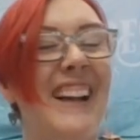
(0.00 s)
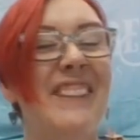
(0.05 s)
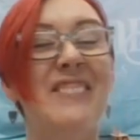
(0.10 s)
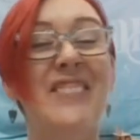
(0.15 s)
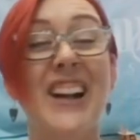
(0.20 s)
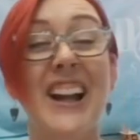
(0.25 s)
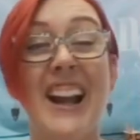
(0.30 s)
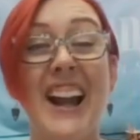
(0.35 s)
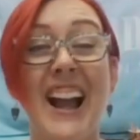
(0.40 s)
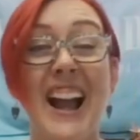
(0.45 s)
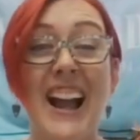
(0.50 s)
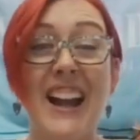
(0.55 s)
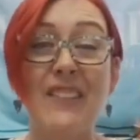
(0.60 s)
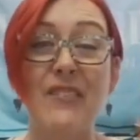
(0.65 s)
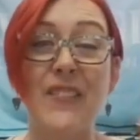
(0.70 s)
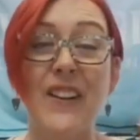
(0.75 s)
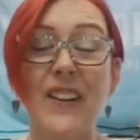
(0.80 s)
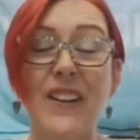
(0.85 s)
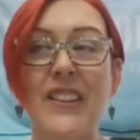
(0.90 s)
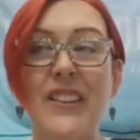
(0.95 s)
But I
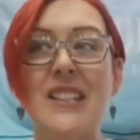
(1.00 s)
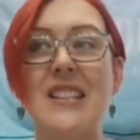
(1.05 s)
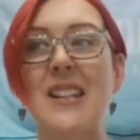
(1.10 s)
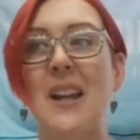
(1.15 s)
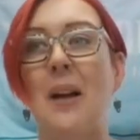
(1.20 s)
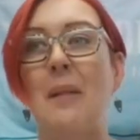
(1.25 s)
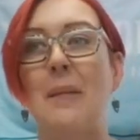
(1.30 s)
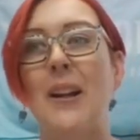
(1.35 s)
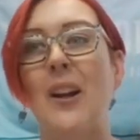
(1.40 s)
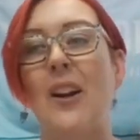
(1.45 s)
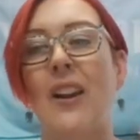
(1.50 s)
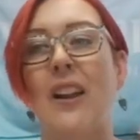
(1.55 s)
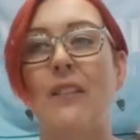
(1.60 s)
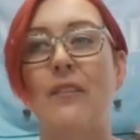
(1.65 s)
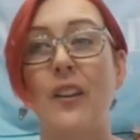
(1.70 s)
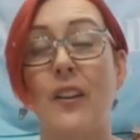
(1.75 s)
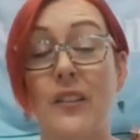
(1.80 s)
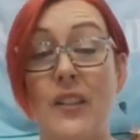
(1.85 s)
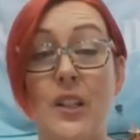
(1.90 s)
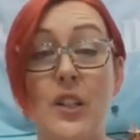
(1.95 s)
felt this coming on. I
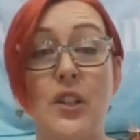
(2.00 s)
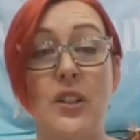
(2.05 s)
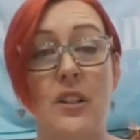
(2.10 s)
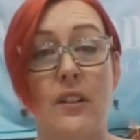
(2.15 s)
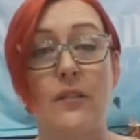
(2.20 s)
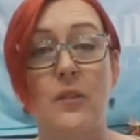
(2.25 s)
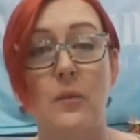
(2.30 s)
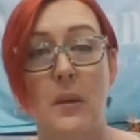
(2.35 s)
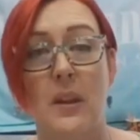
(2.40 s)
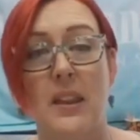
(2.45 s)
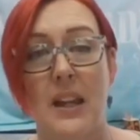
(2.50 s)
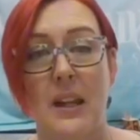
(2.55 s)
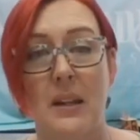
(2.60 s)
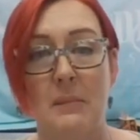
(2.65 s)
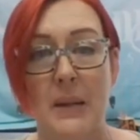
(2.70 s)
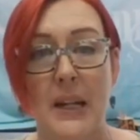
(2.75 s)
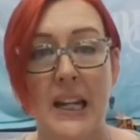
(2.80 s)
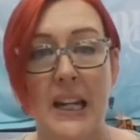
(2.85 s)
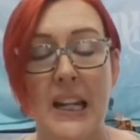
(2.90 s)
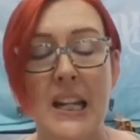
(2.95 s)
felt this shift
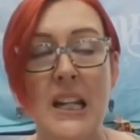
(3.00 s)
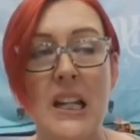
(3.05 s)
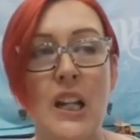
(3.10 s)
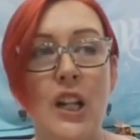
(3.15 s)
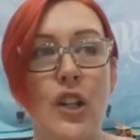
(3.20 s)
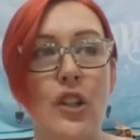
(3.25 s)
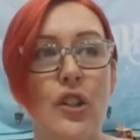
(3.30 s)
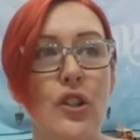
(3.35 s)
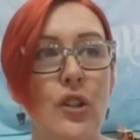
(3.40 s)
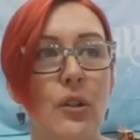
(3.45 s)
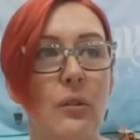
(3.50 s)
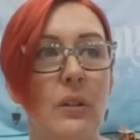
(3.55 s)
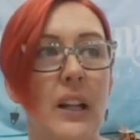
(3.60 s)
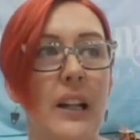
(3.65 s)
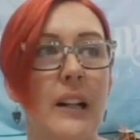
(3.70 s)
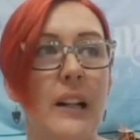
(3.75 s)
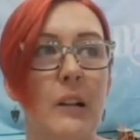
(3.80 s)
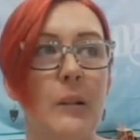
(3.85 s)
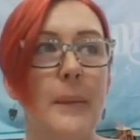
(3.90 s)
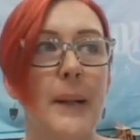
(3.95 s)
within me to
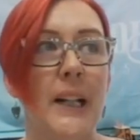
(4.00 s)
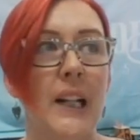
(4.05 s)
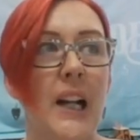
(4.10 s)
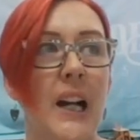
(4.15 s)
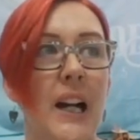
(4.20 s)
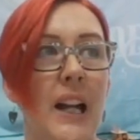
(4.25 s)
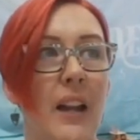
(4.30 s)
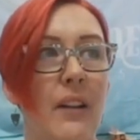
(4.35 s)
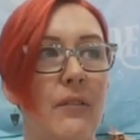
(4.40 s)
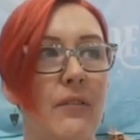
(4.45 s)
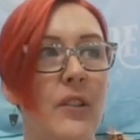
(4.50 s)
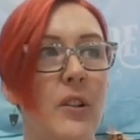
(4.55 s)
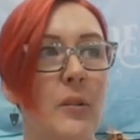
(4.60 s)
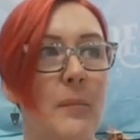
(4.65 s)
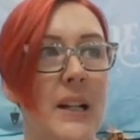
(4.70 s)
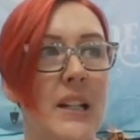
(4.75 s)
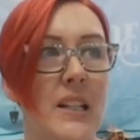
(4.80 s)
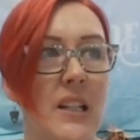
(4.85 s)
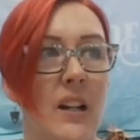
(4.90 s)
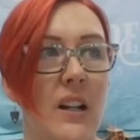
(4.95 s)
like, oh my God, I feel
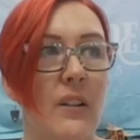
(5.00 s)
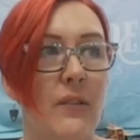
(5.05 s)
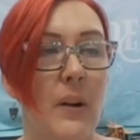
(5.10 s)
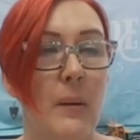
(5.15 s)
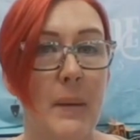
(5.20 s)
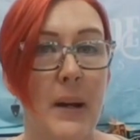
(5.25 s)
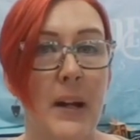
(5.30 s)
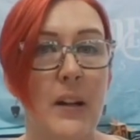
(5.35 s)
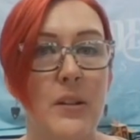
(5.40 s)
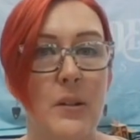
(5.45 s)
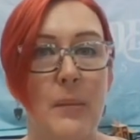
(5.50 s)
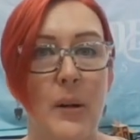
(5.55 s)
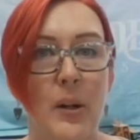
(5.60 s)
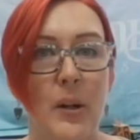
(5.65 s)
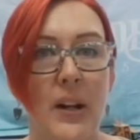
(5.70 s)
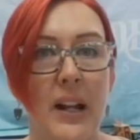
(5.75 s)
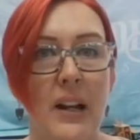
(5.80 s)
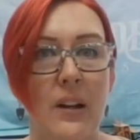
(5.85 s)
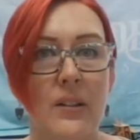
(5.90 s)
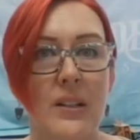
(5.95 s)
myself about to
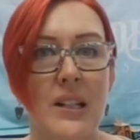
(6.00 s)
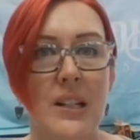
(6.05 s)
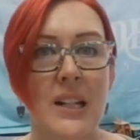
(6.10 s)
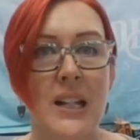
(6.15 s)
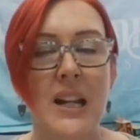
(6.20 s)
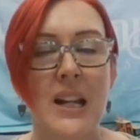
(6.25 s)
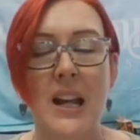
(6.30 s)
burn out.